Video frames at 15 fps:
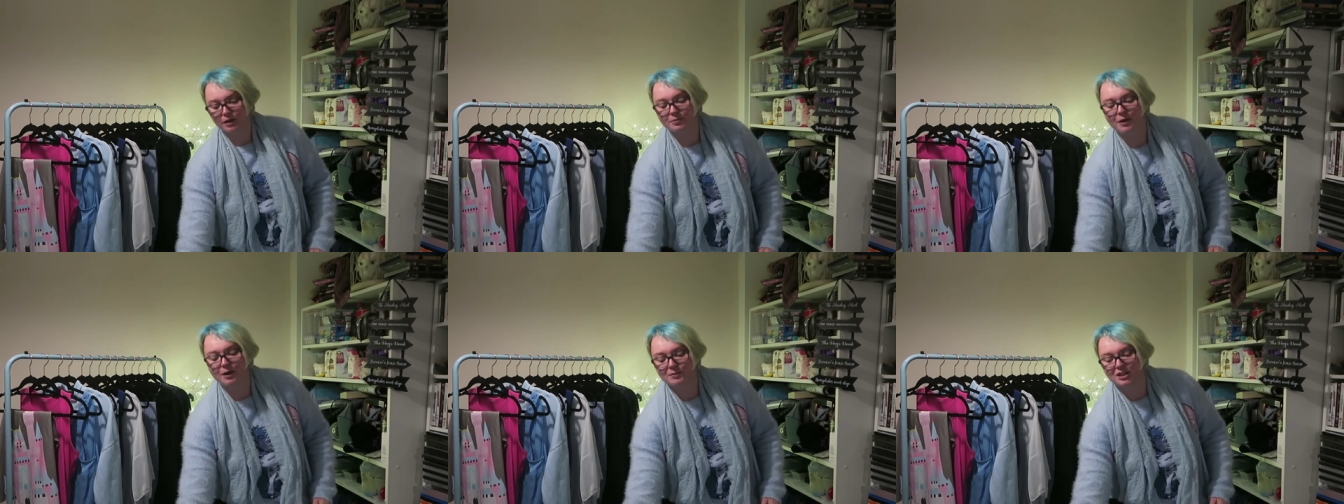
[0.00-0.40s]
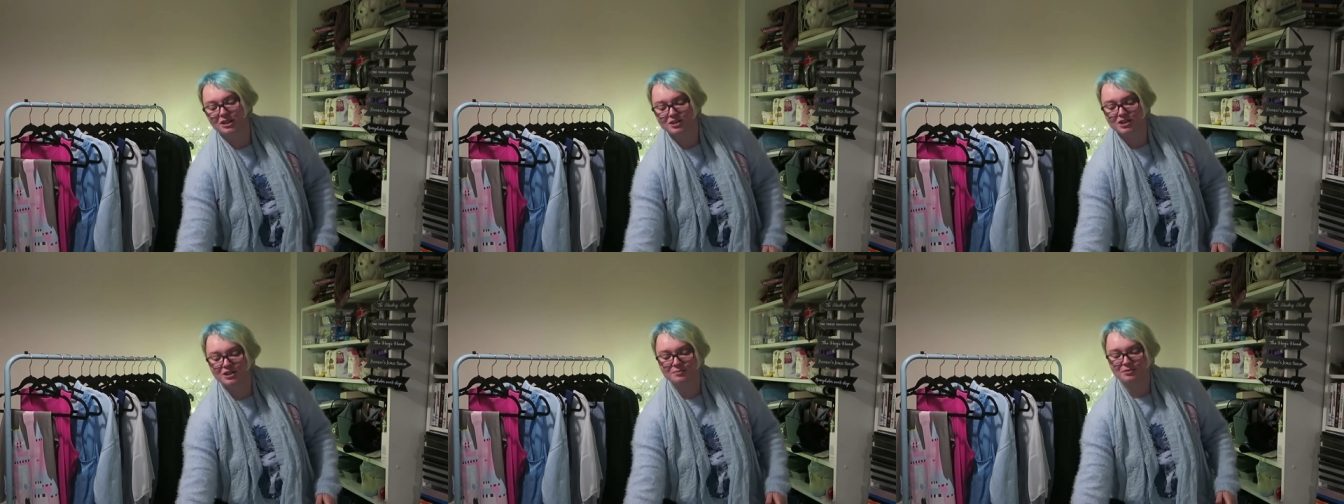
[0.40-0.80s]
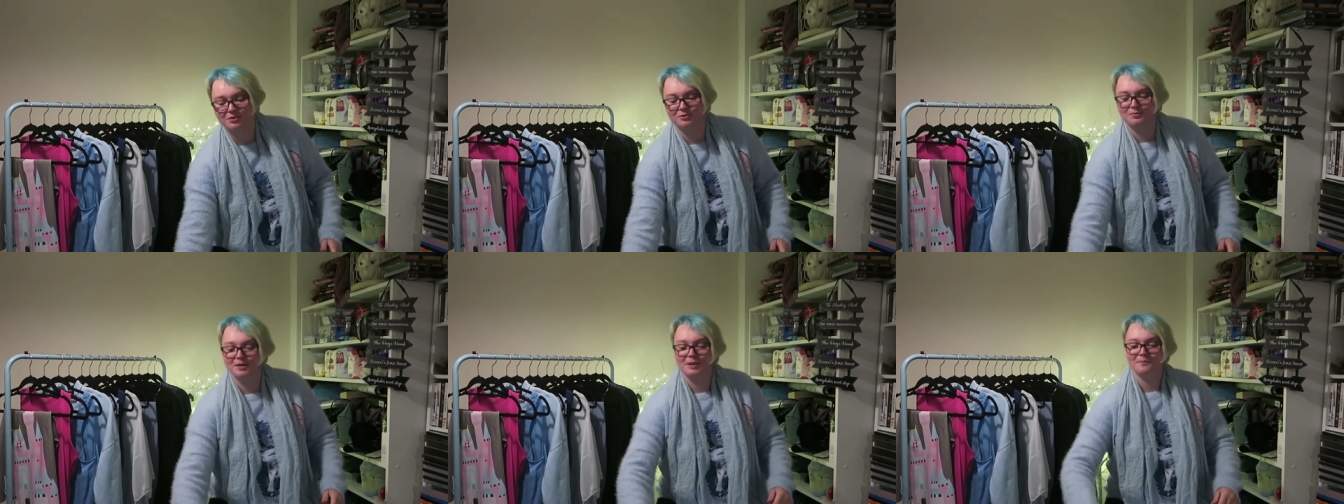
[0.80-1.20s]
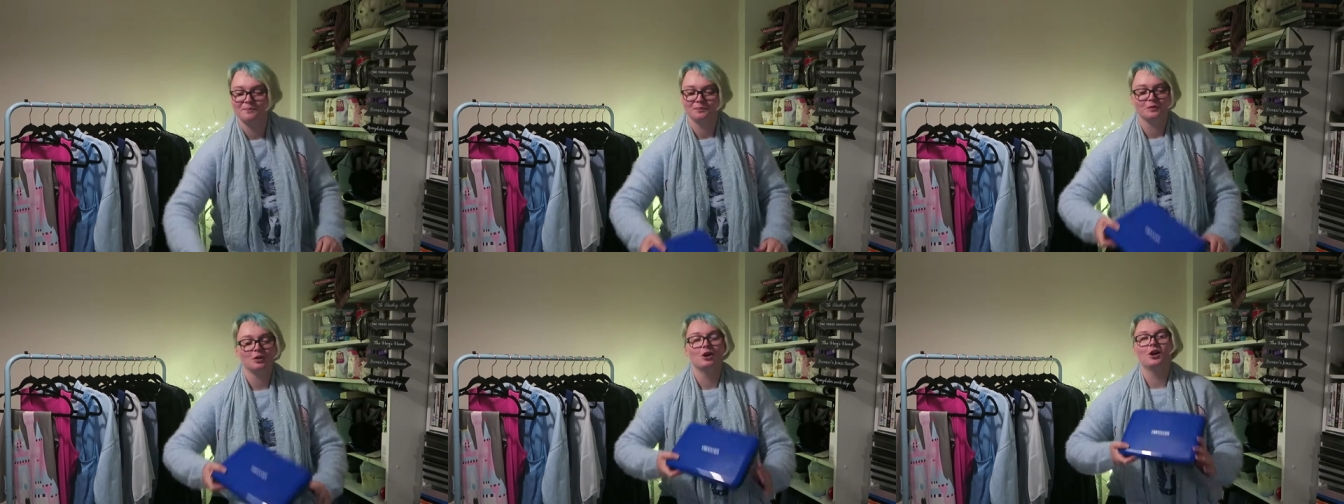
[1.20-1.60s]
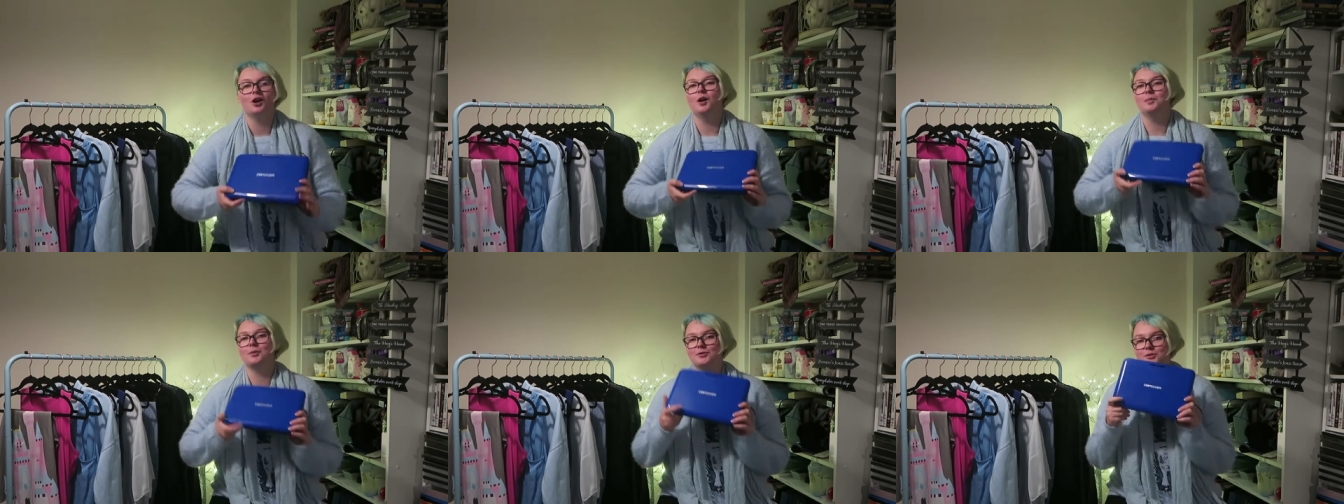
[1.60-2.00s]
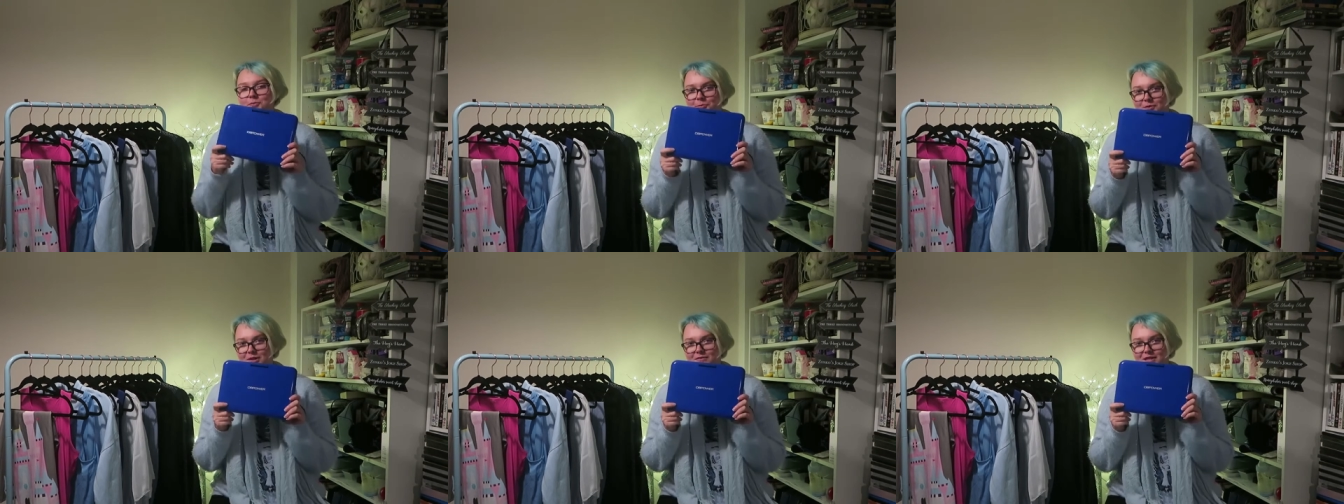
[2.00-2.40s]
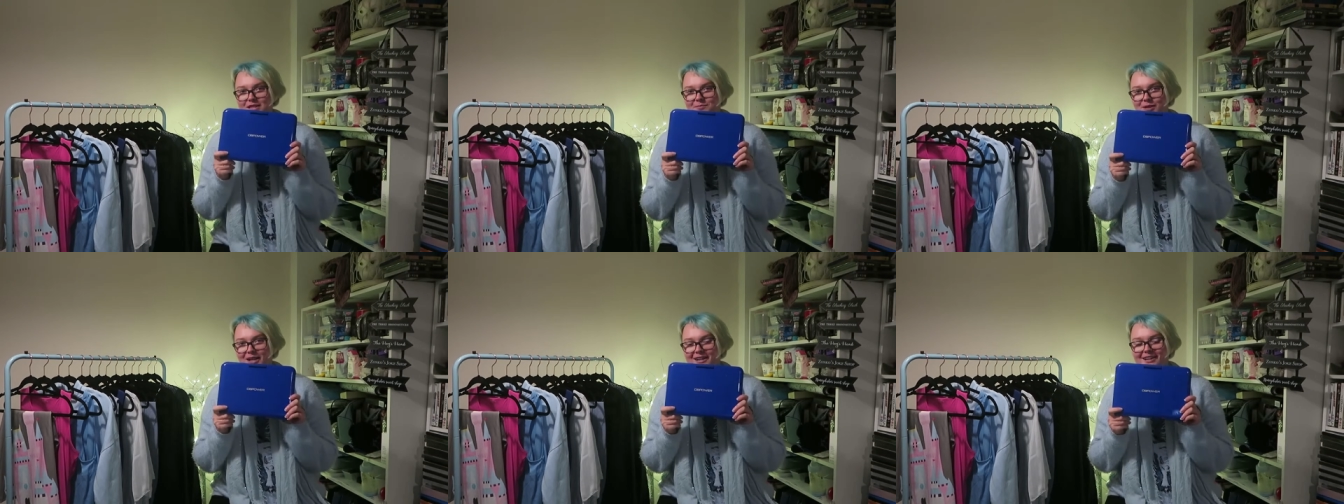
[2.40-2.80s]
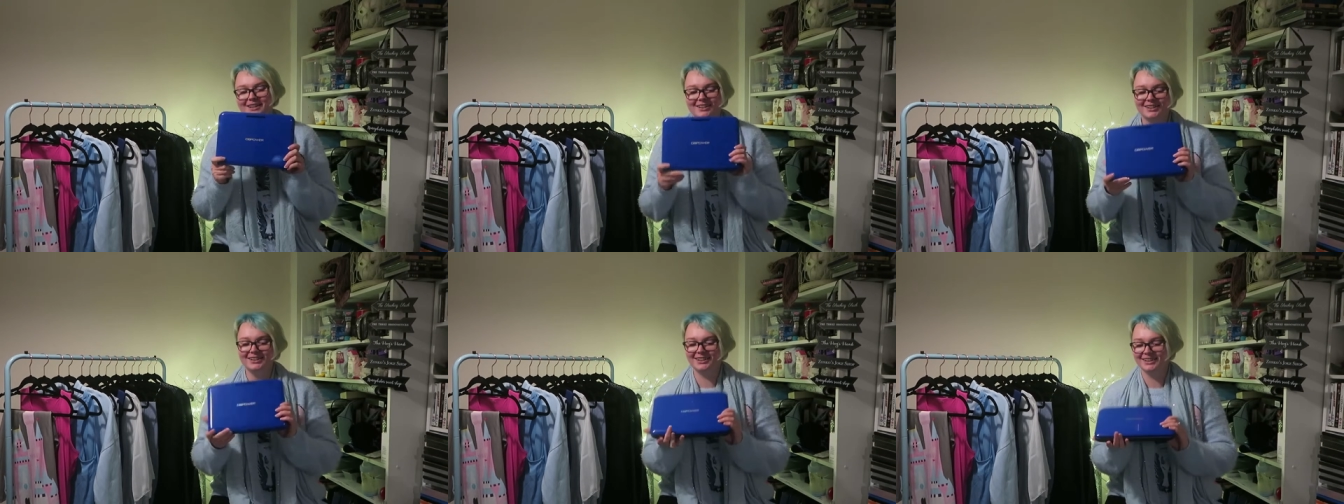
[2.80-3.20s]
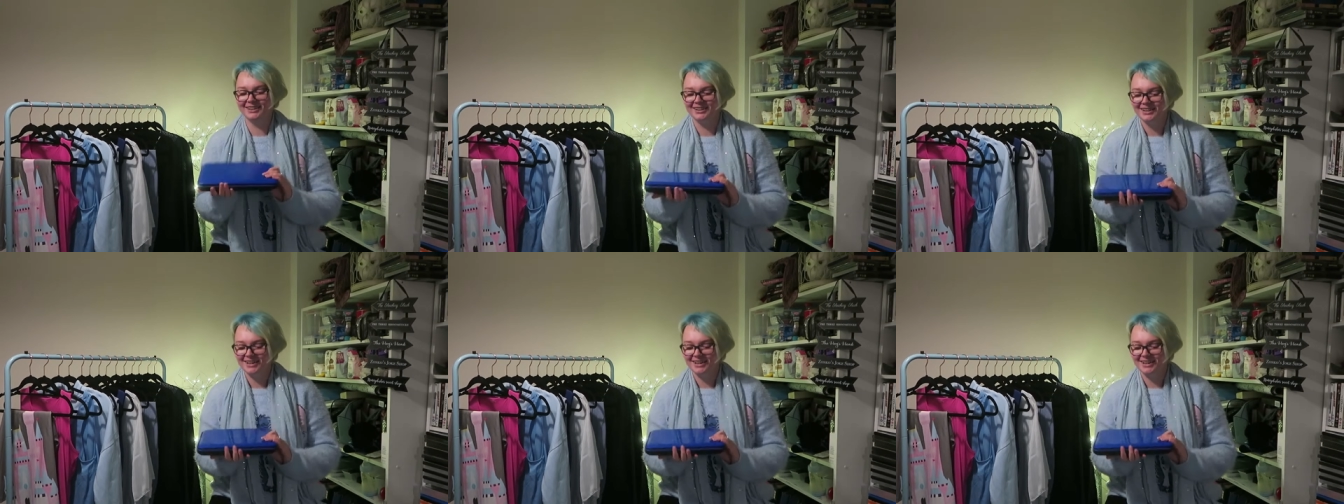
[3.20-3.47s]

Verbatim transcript: my mum actually bought me a portable DVD player